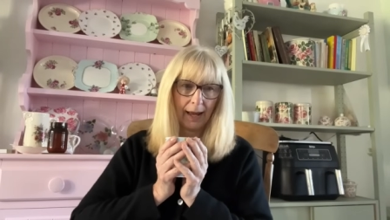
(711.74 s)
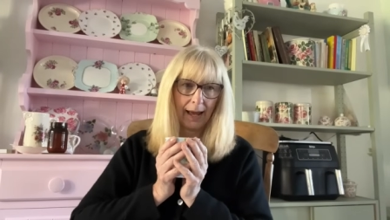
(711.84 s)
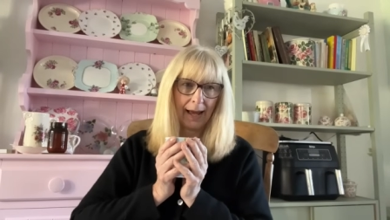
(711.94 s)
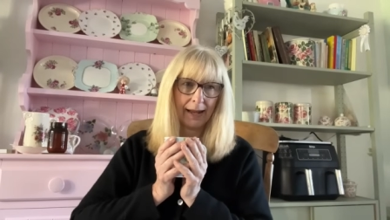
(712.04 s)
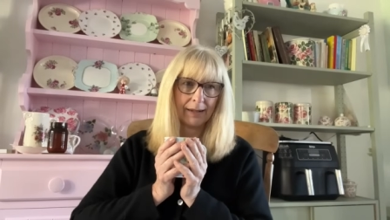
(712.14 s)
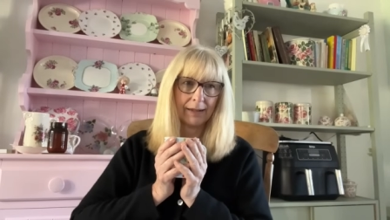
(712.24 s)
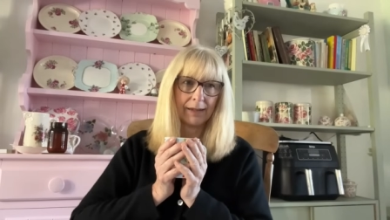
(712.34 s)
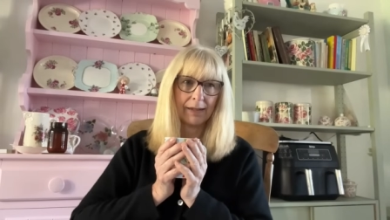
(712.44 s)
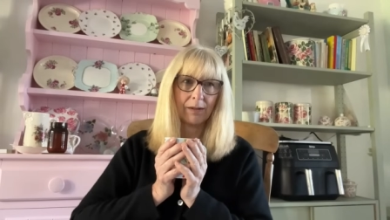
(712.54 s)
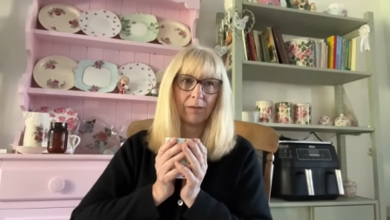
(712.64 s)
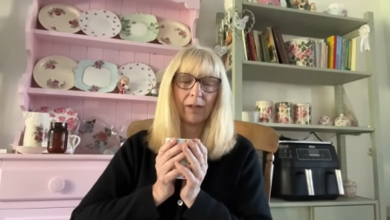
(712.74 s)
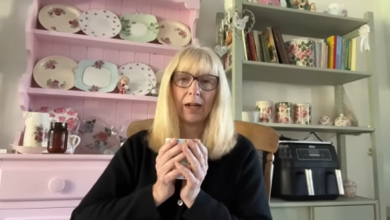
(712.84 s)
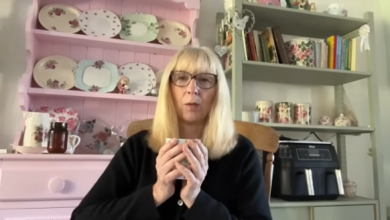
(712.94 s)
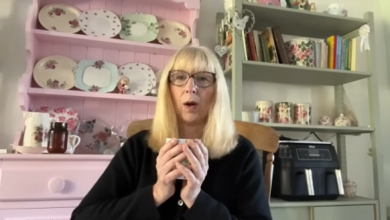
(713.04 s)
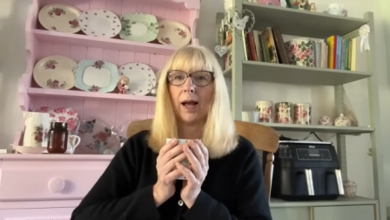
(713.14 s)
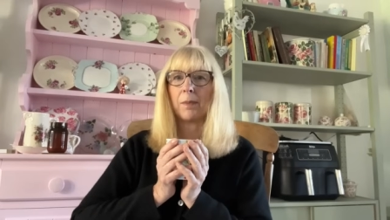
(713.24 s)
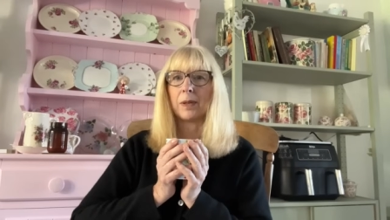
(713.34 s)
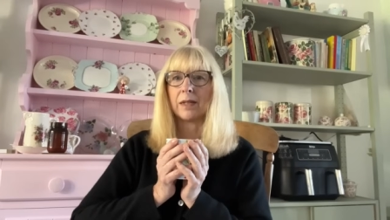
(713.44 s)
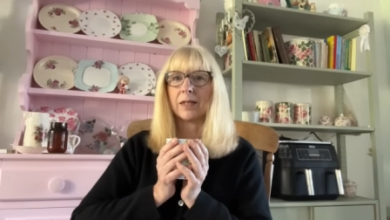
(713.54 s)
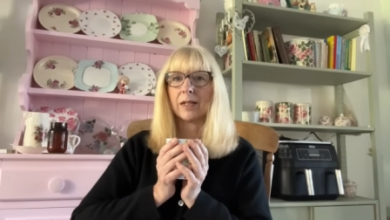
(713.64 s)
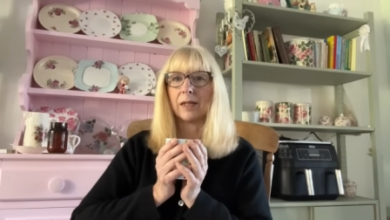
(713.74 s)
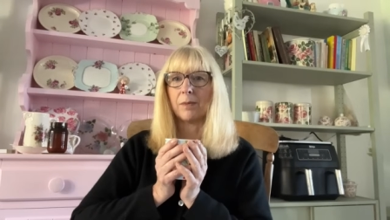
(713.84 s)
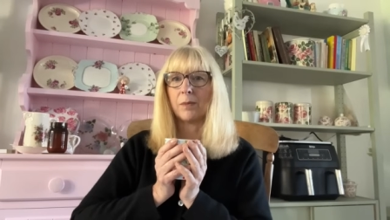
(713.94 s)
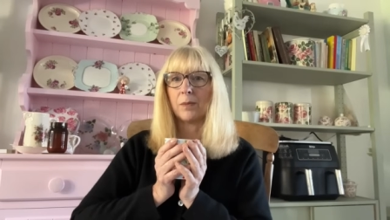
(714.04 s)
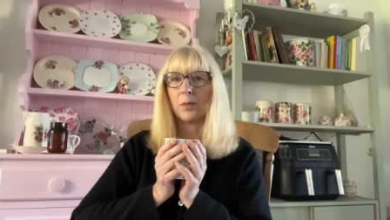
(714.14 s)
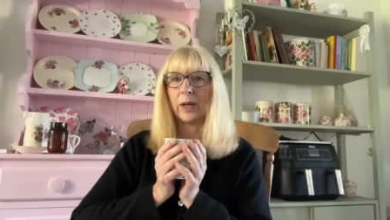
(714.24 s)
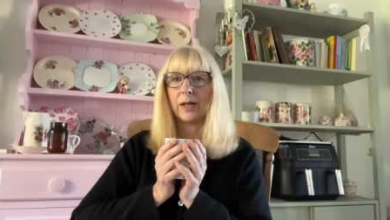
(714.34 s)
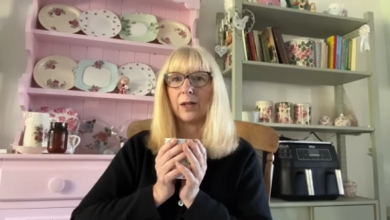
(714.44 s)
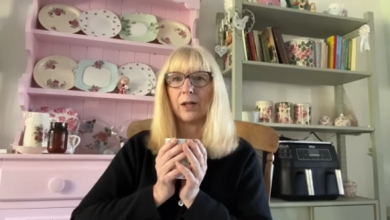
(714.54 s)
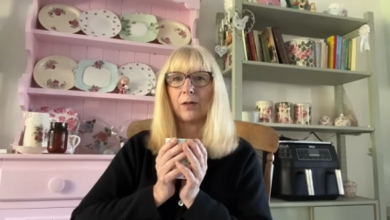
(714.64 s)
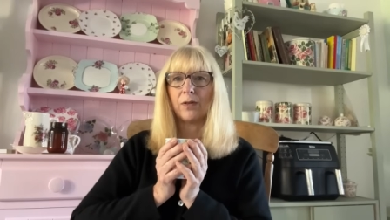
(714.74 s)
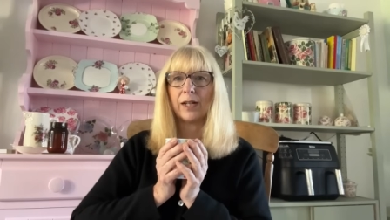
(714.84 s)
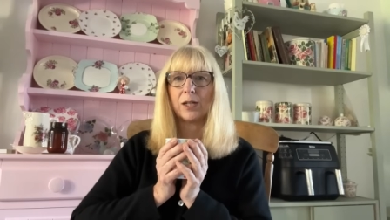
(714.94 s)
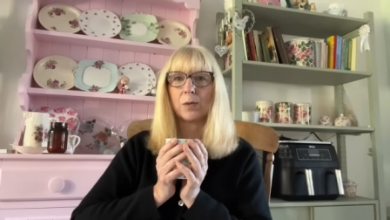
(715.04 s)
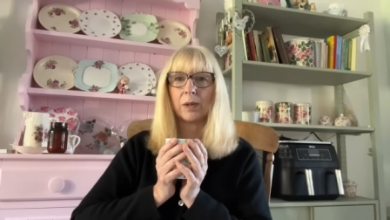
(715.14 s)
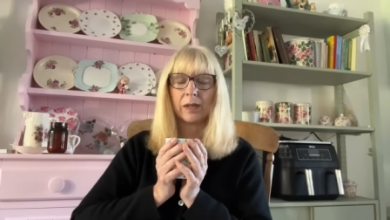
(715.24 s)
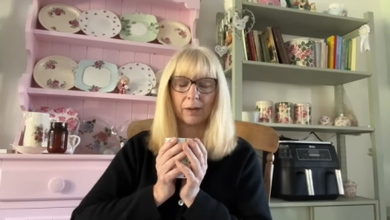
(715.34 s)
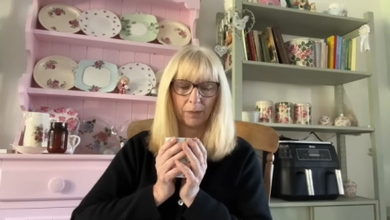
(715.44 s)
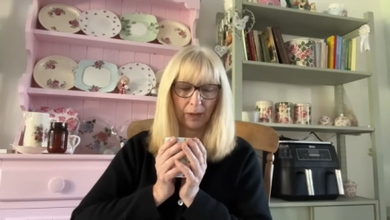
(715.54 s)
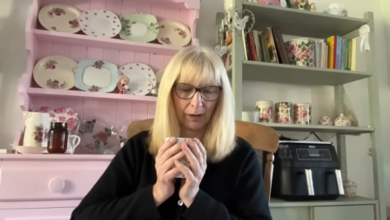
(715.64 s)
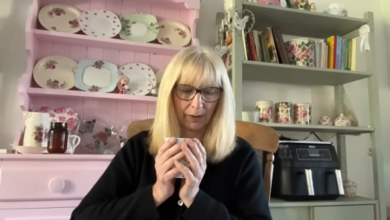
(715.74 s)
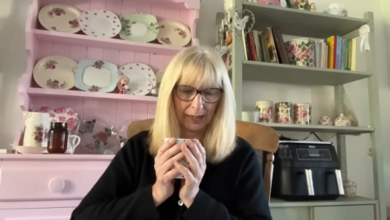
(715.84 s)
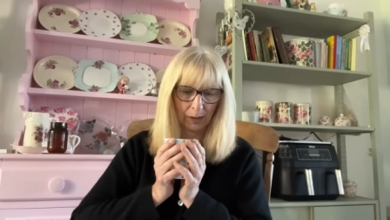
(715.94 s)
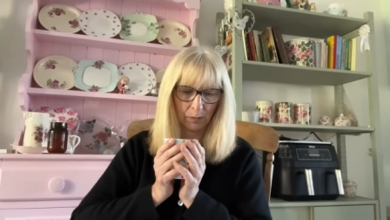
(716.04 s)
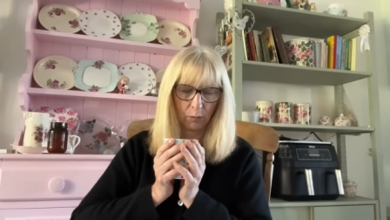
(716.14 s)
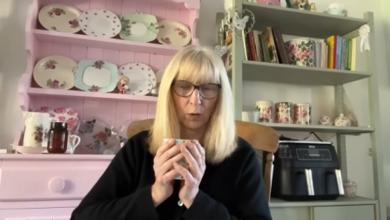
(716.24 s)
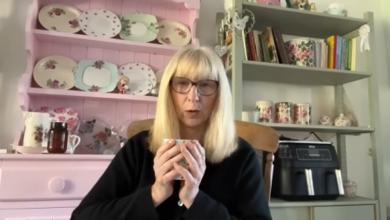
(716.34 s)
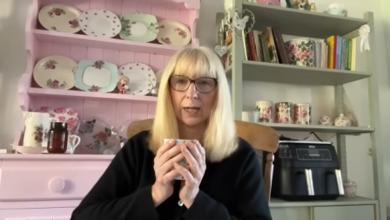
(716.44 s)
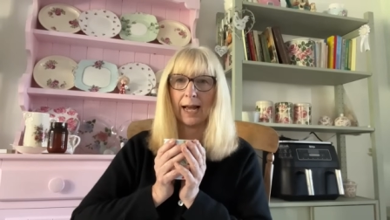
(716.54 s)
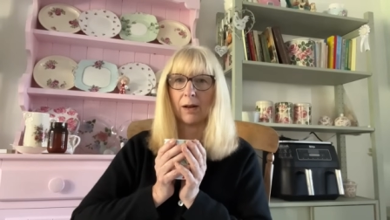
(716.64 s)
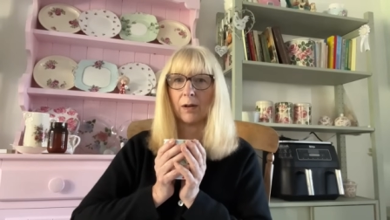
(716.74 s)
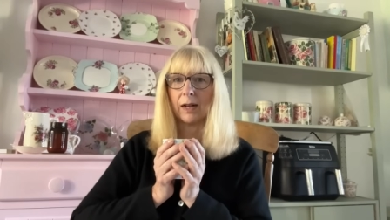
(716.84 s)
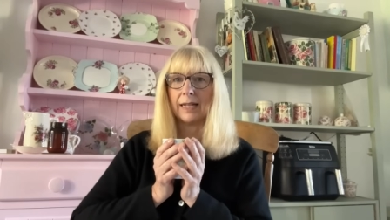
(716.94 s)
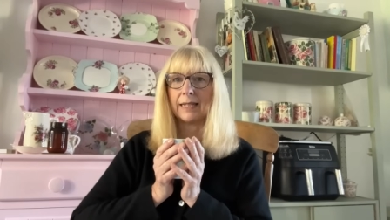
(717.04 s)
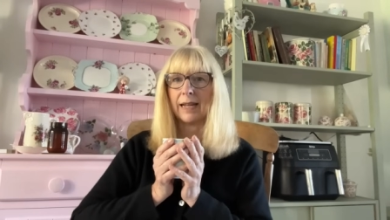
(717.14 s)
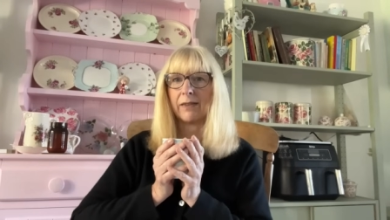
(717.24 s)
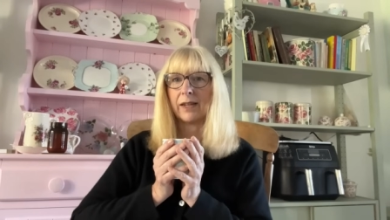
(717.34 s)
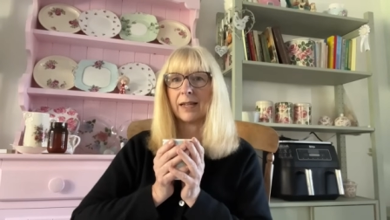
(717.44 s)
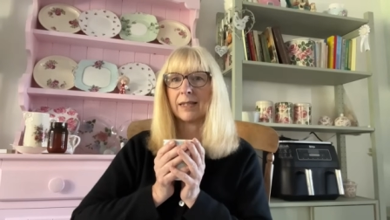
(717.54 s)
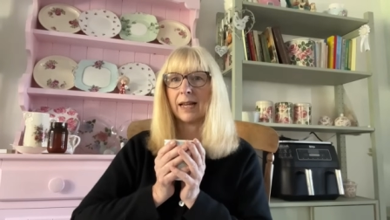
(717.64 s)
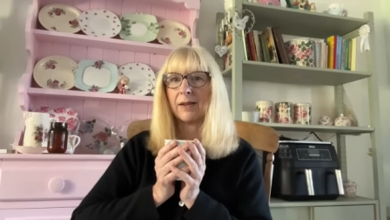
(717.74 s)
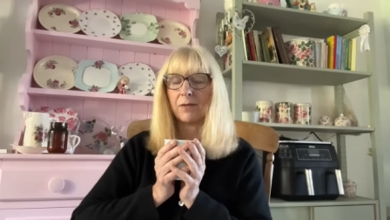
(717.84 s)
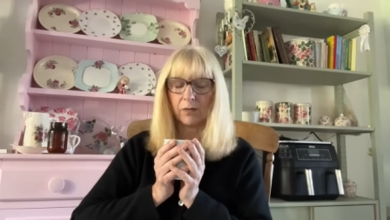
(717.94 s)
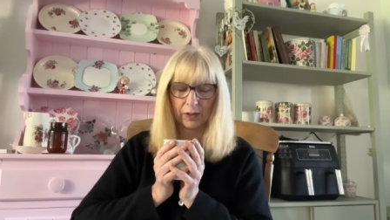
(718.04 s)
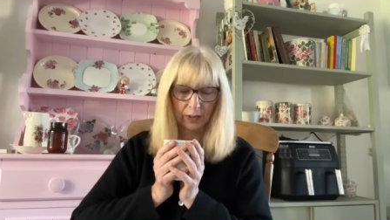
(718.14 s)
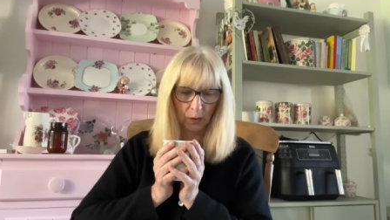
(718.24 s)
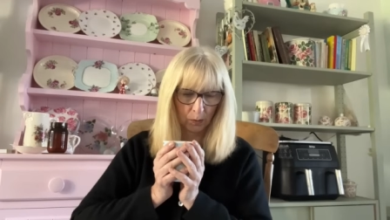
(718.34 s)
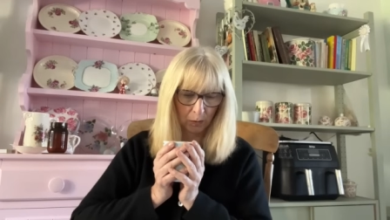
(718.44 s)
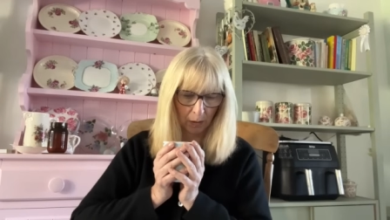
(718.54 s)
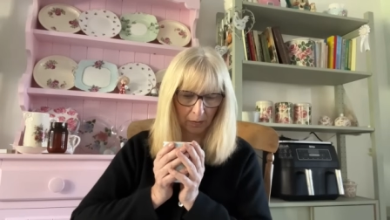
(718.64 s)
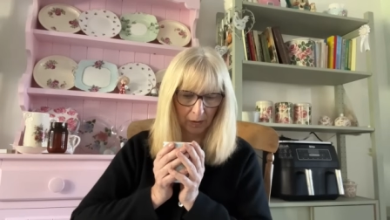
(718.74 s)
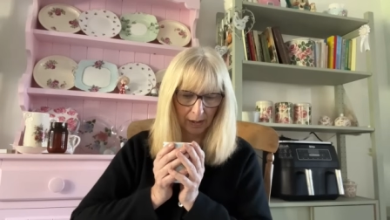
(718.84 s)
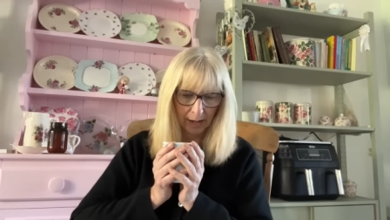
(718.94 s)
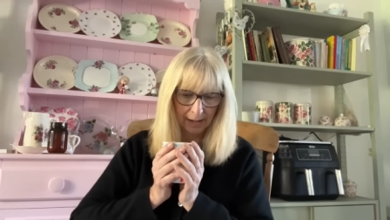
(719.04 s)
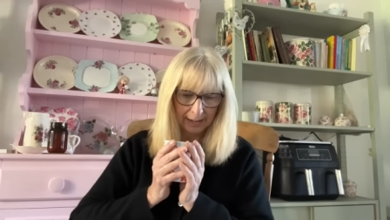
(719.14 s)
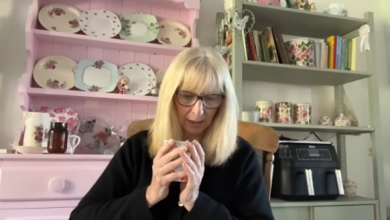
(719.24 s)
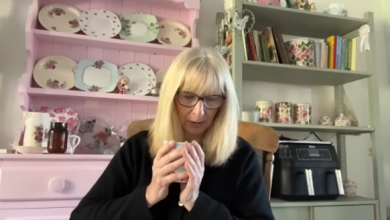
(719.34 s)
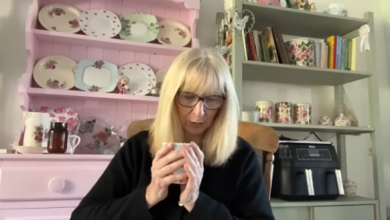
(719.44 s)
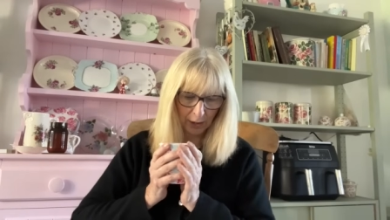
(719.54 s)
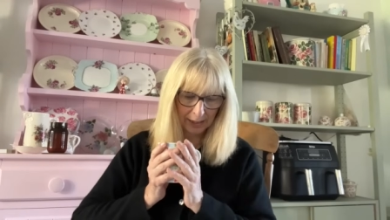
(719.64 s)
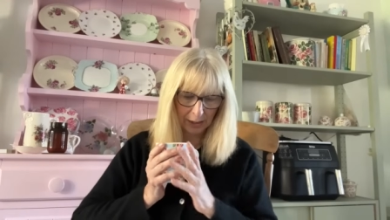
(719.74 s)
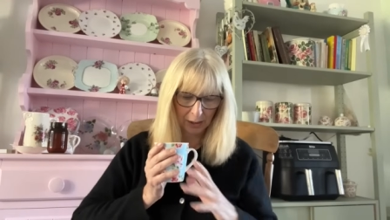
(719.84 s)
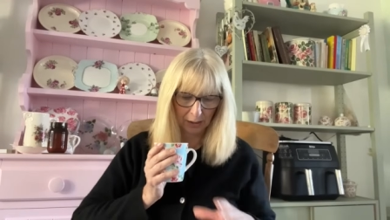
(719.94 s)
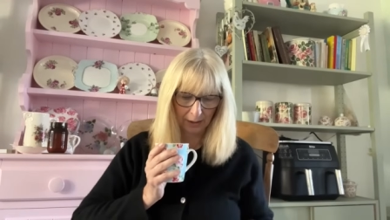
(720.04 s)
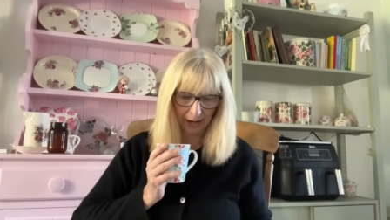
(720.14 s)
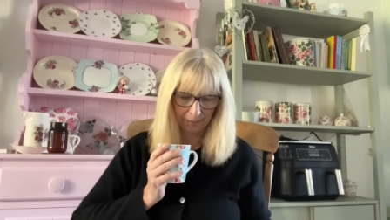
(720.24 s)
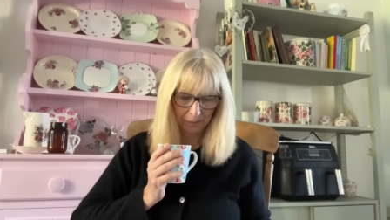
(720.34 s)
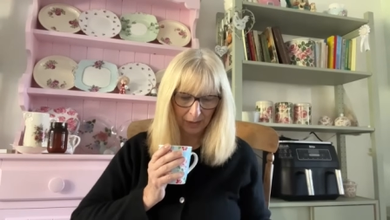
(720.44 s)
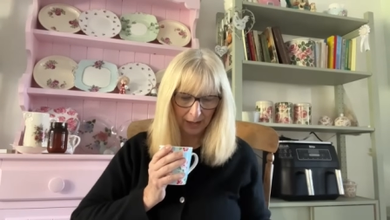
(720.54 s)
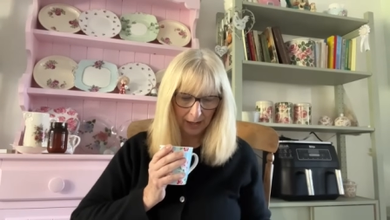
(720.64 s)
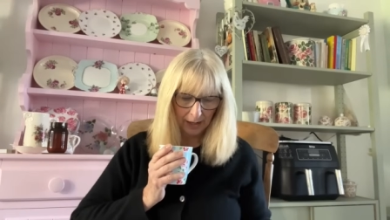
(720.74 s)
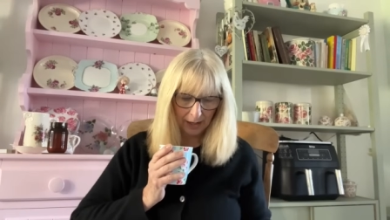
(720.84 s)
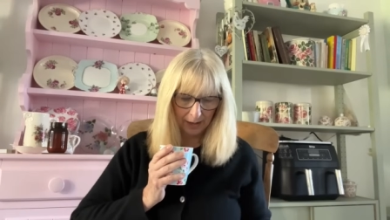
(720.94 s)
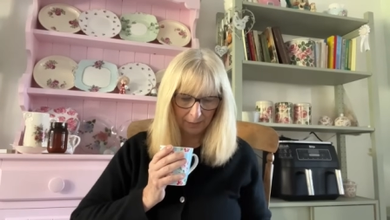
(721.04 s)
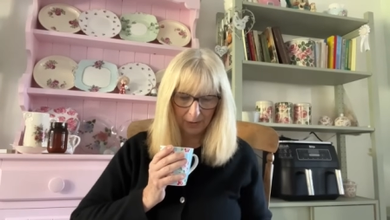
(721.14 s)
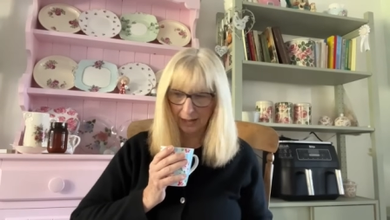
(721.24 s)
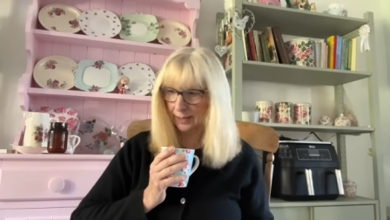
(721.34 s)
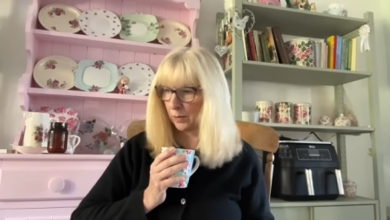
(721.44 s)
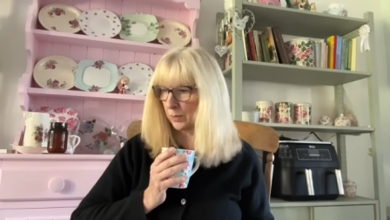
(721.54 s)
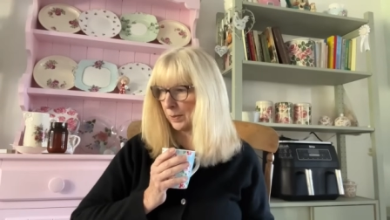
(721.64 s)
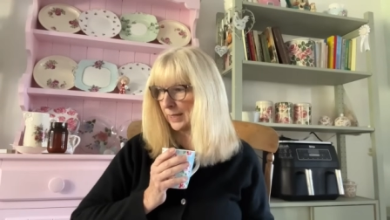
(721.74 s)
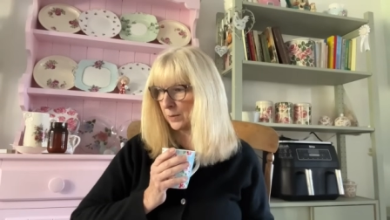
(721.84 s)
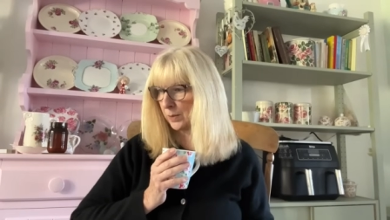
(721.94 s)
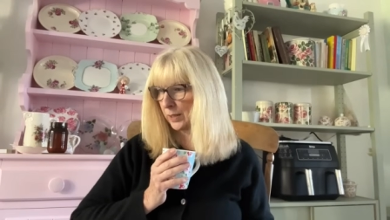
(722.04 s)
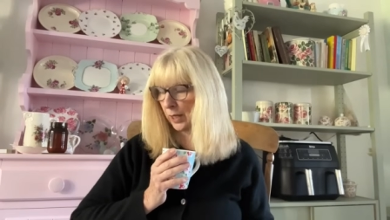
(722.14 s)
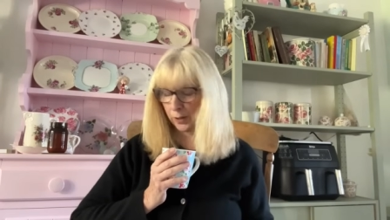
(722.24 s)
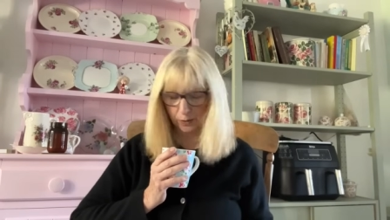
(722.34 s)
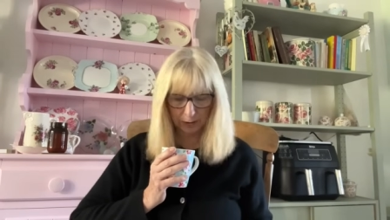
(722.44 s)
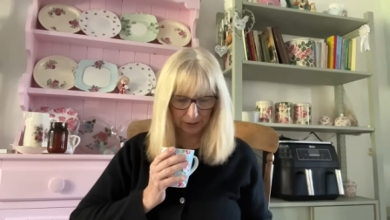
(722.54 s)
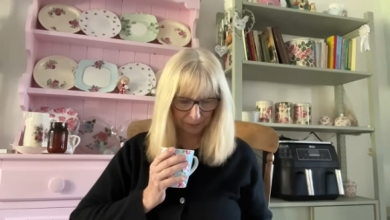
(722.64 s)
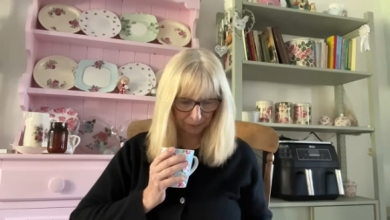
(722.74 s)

and you know what happens to them when you're finished with them. You know, they don't rot down, at least leather does that, even if the soles won't. So I try to do that. And so I was pleased with those,